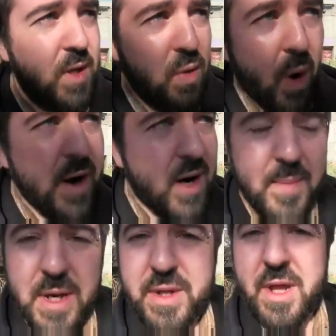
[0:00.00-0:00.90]
You want to
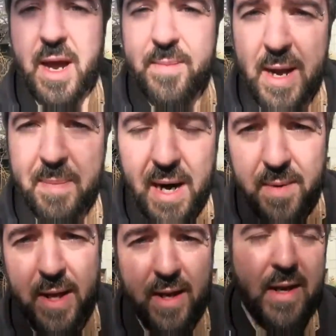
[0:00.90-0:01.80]
come inside my
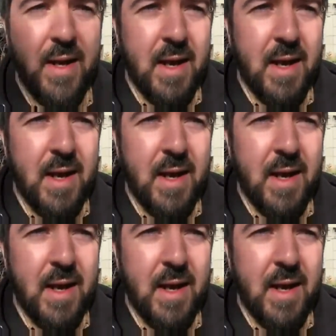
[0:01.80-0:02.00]
apartment?